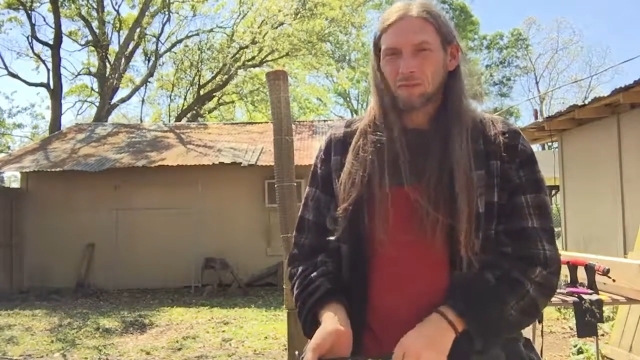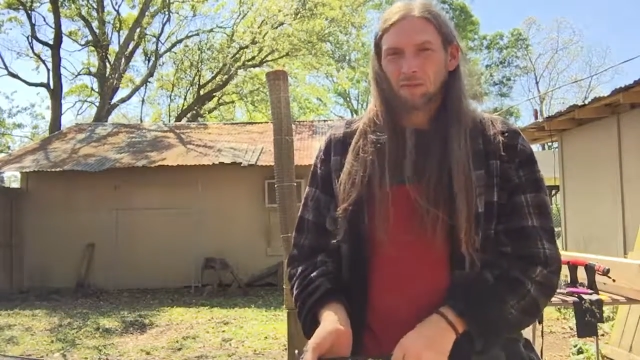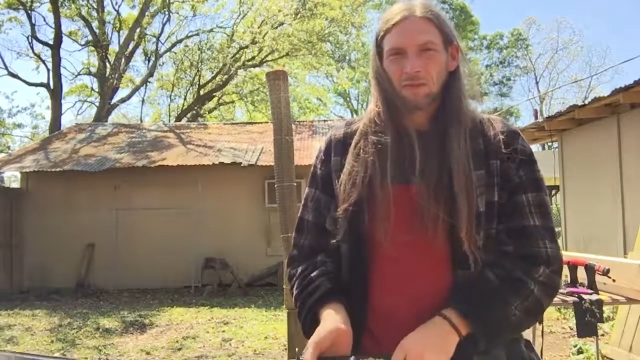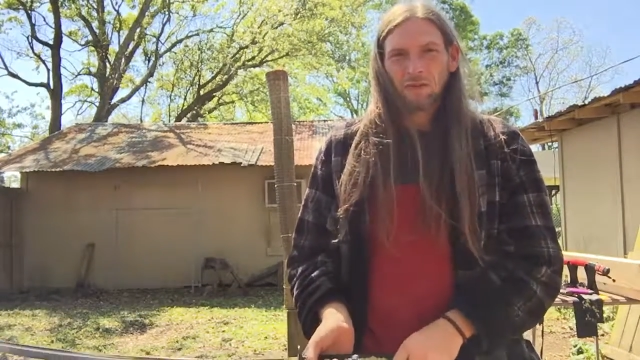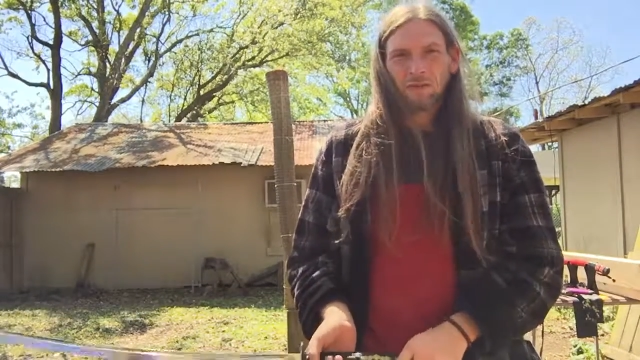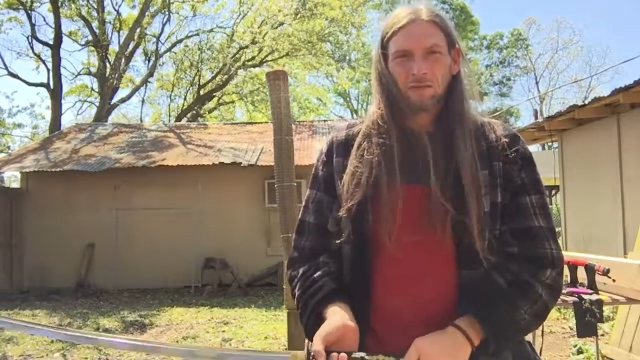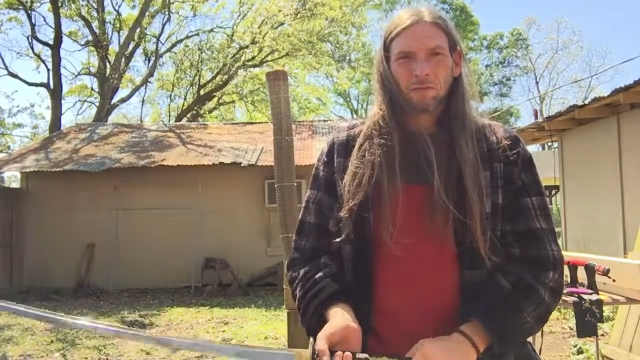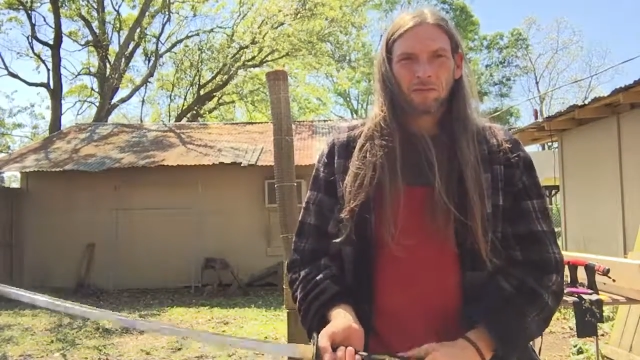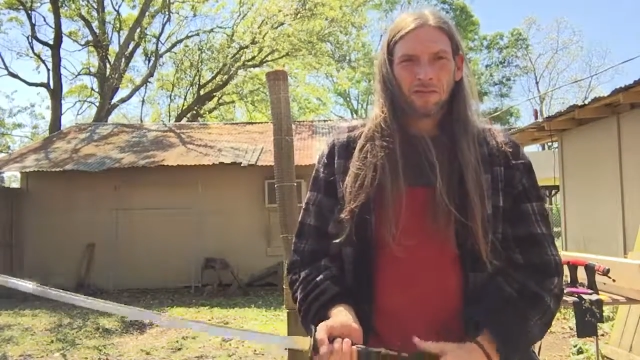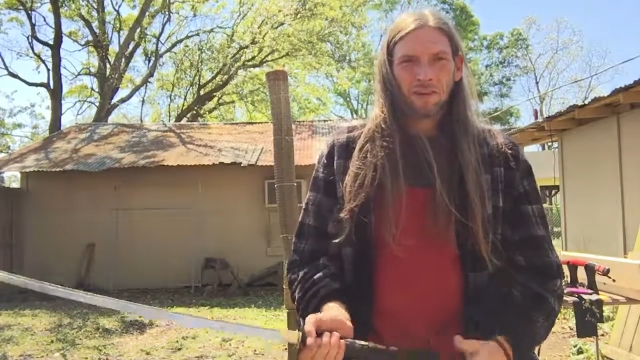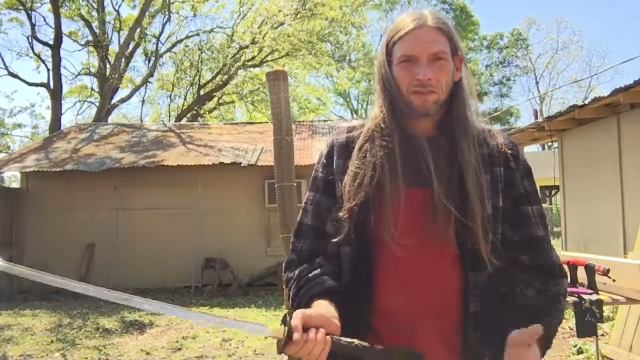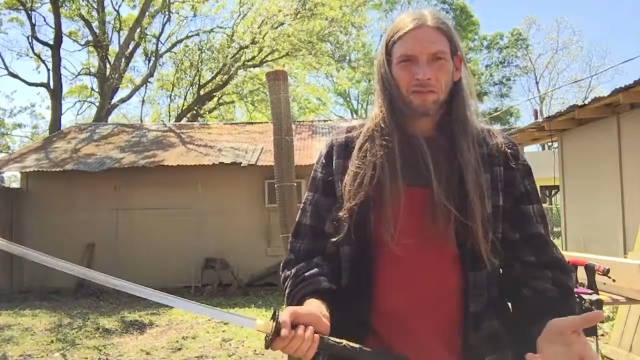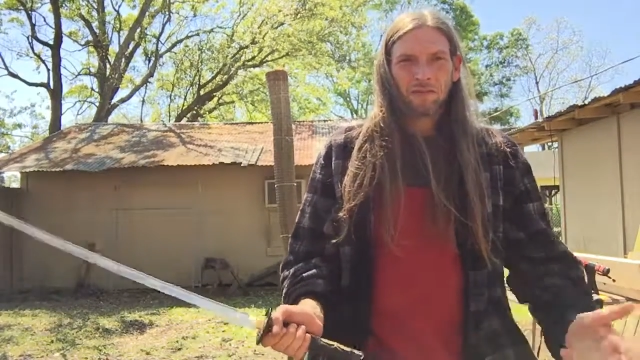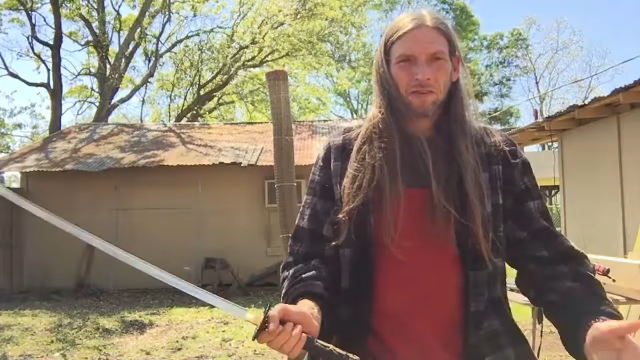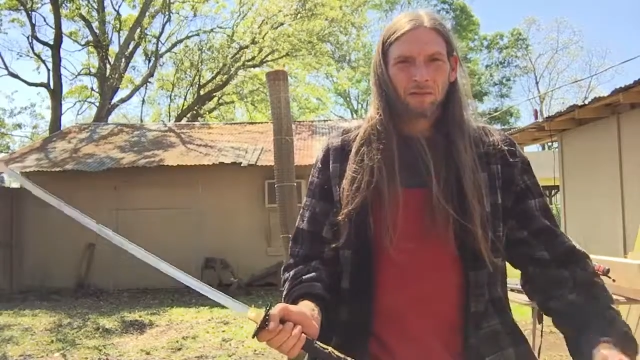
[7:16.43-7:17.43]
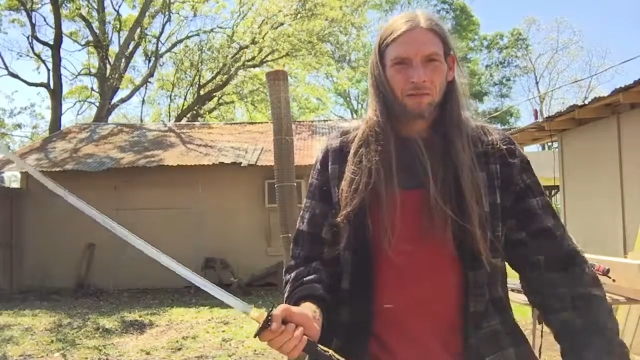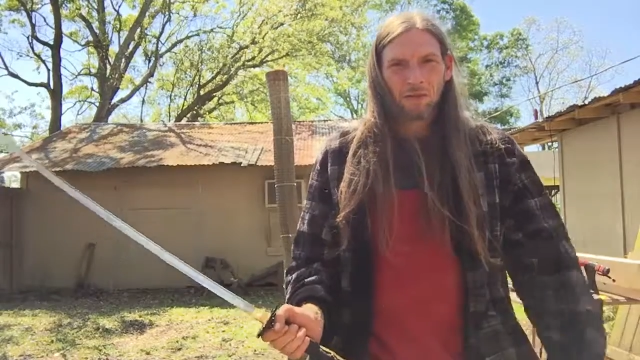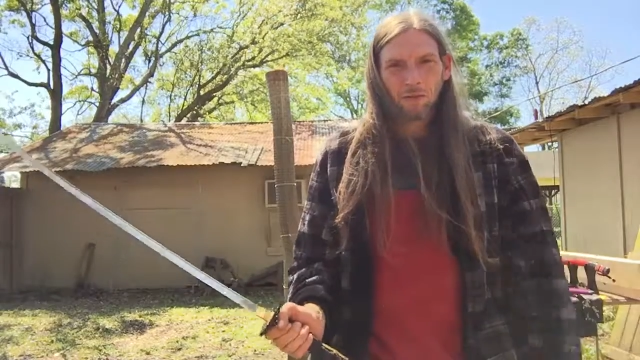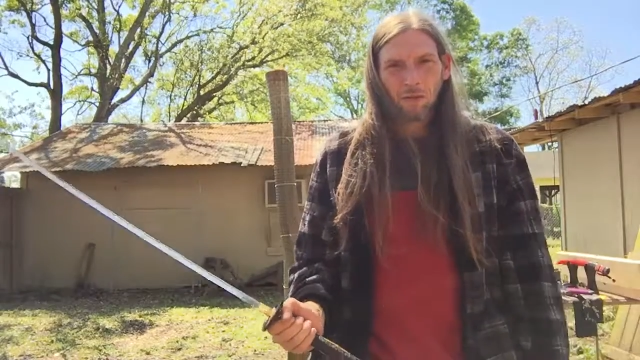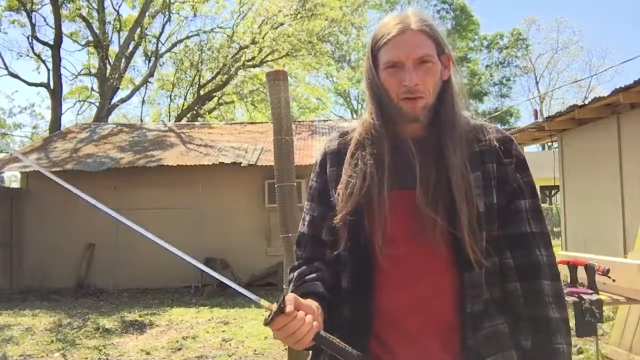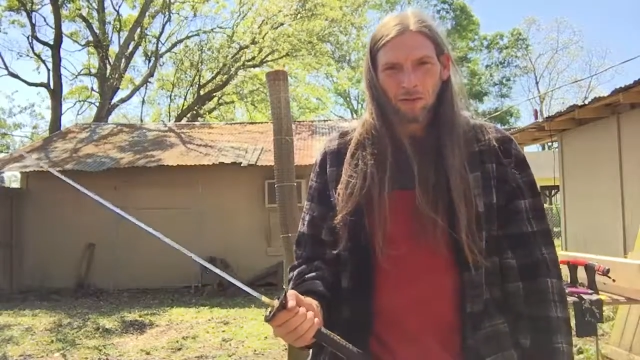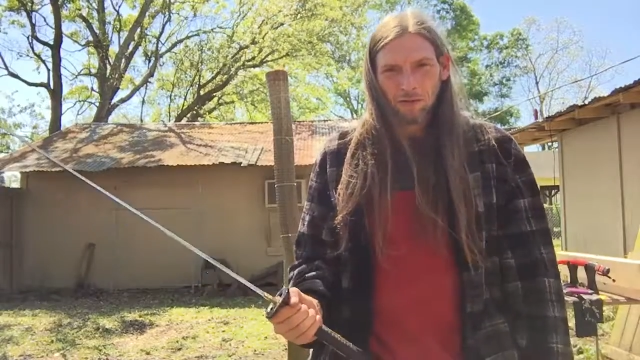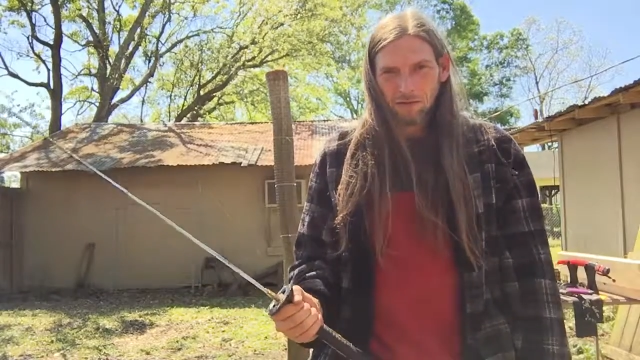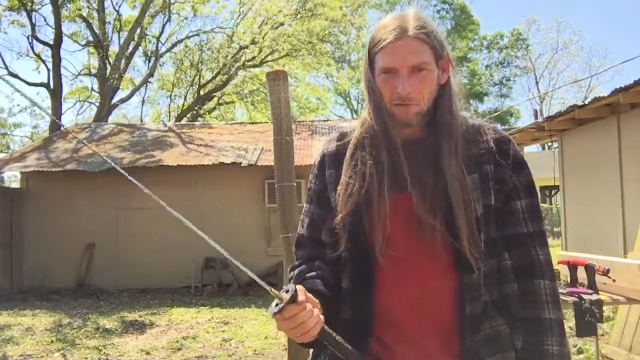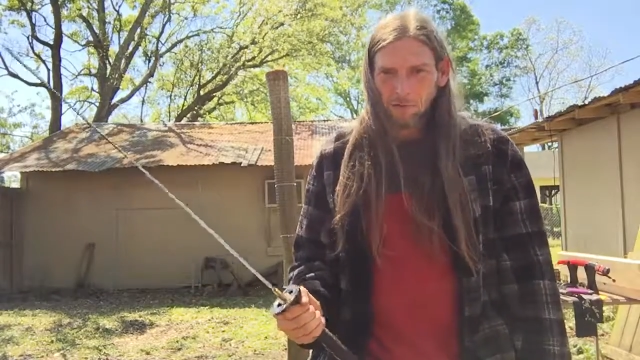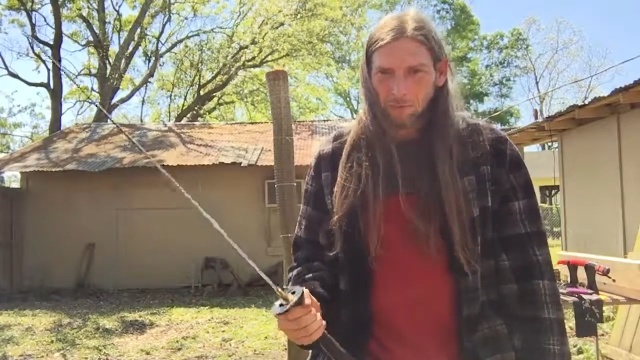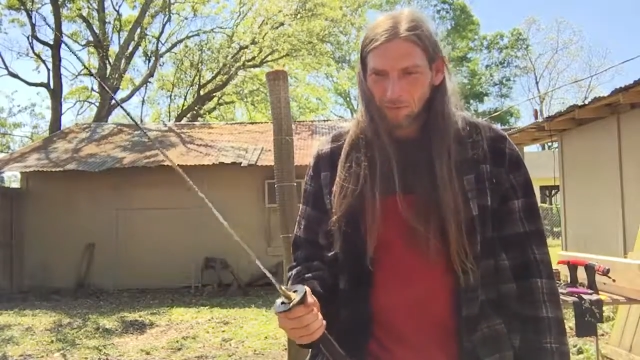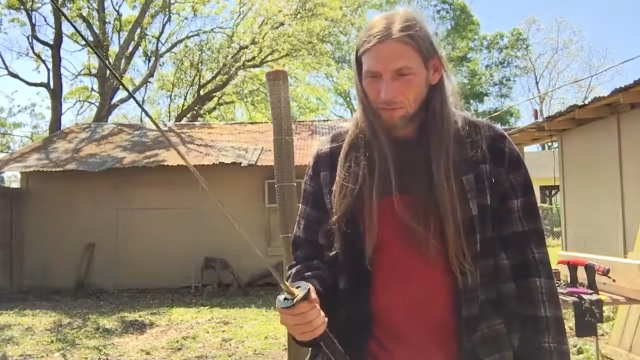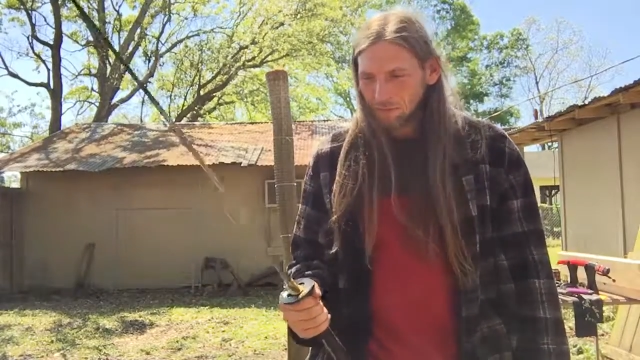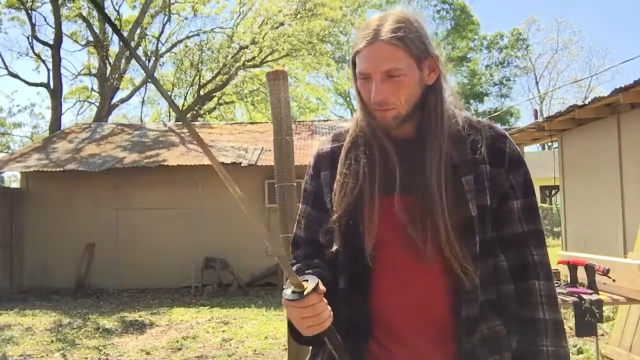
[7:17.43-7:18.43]
been from Thanksgiving to March,
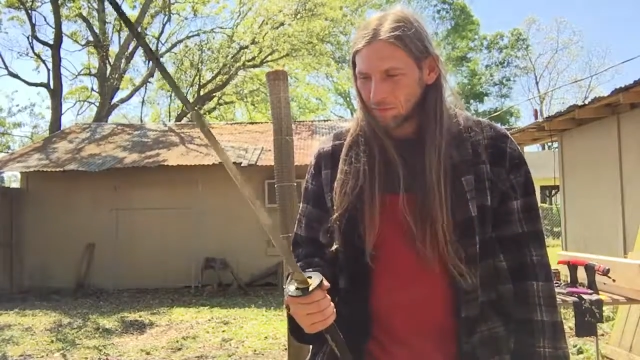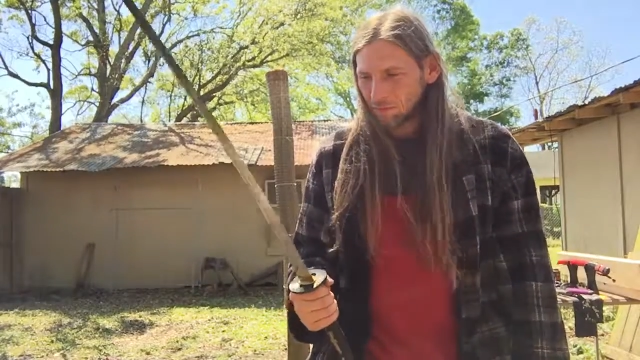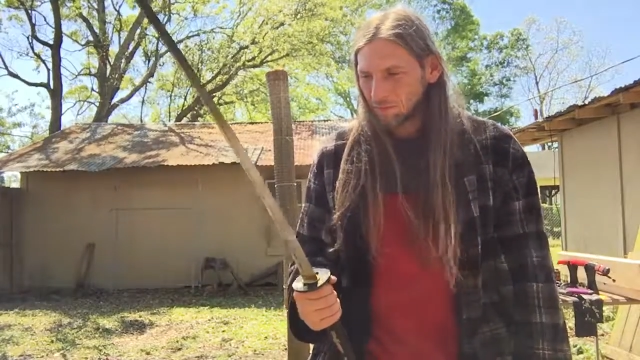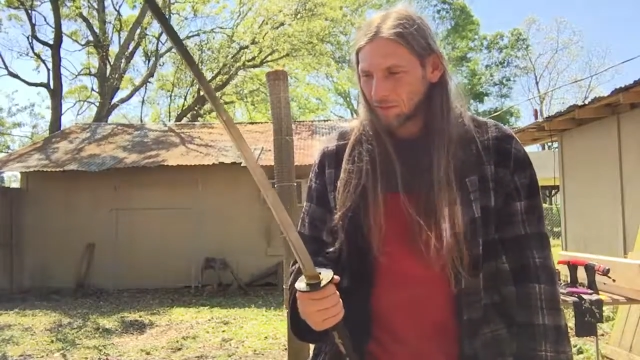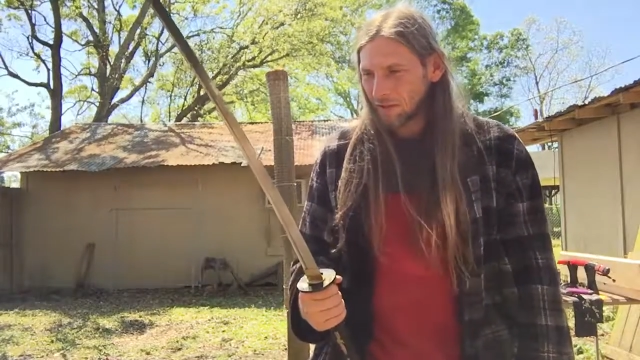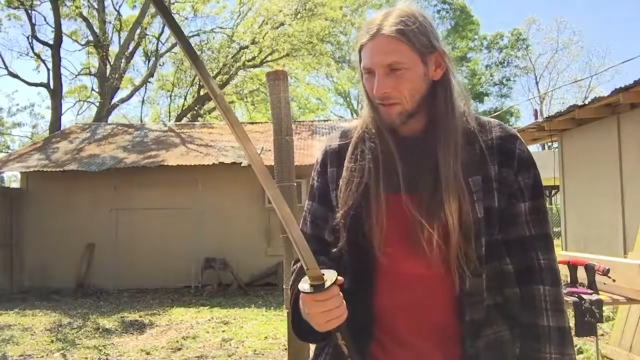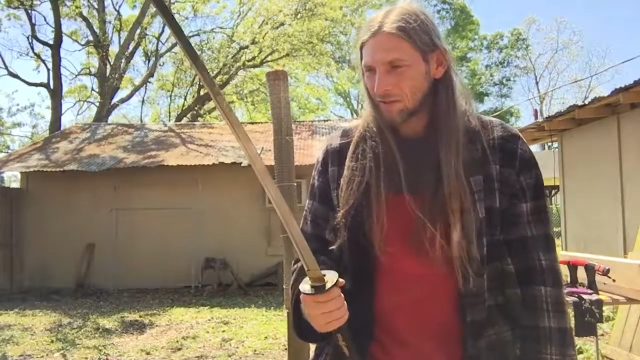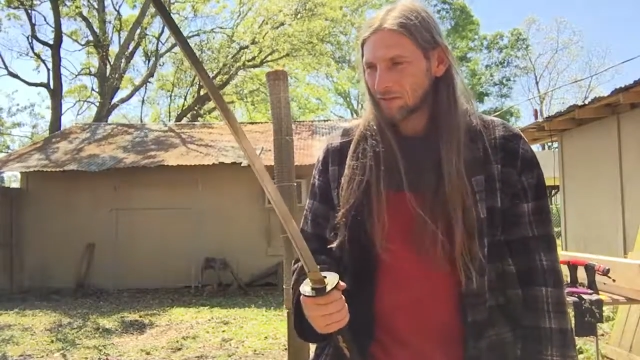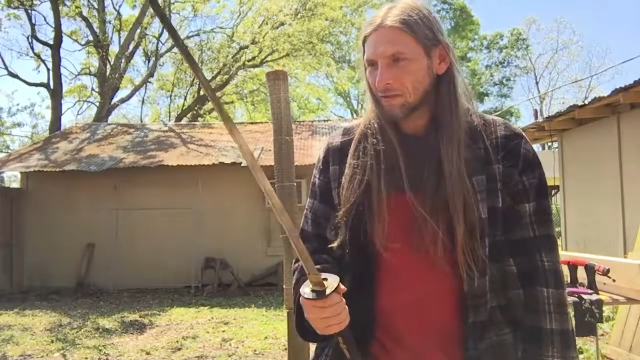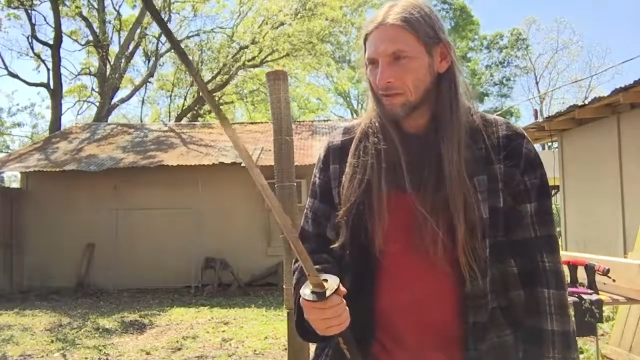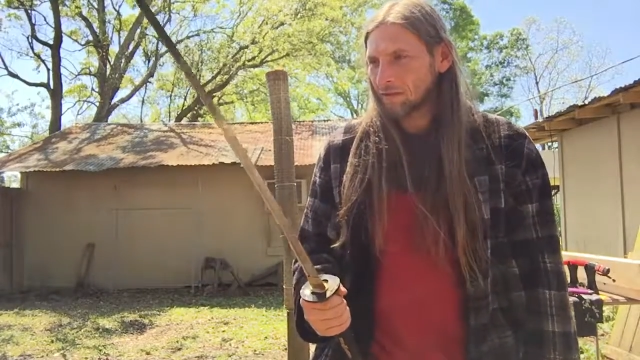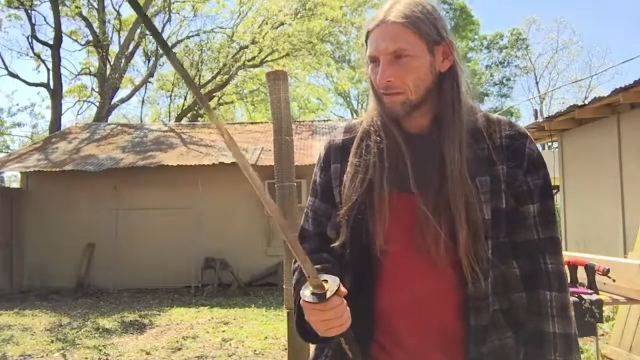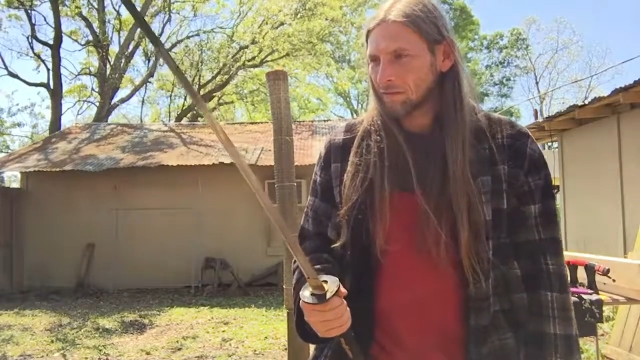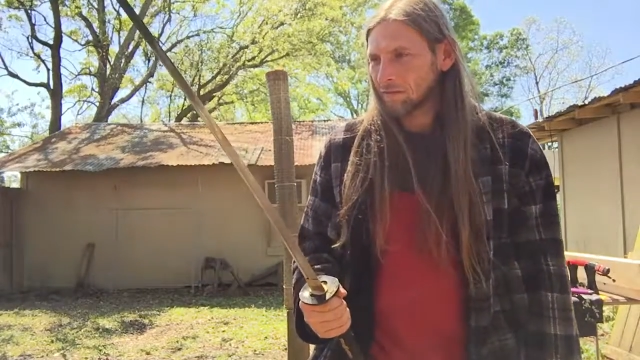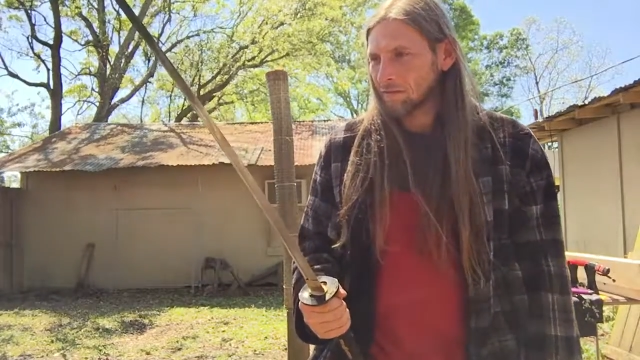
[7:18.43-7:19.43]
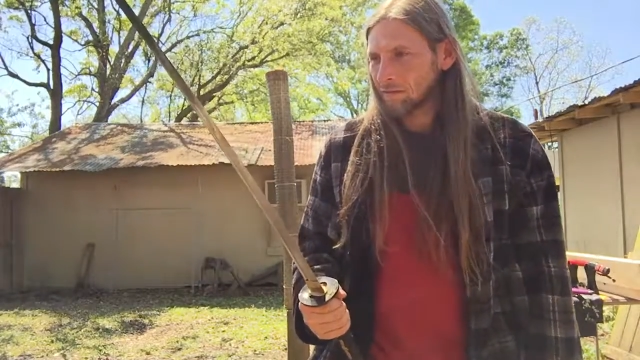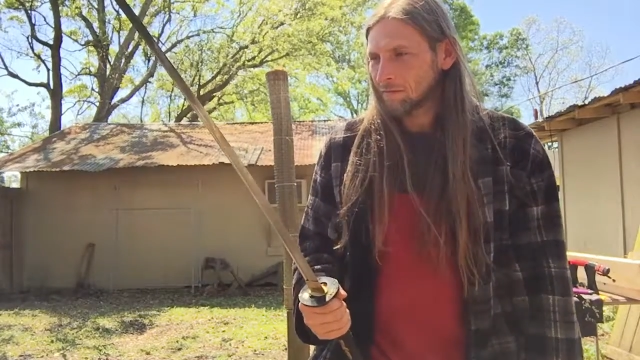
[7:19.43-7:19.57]
a bit excessive.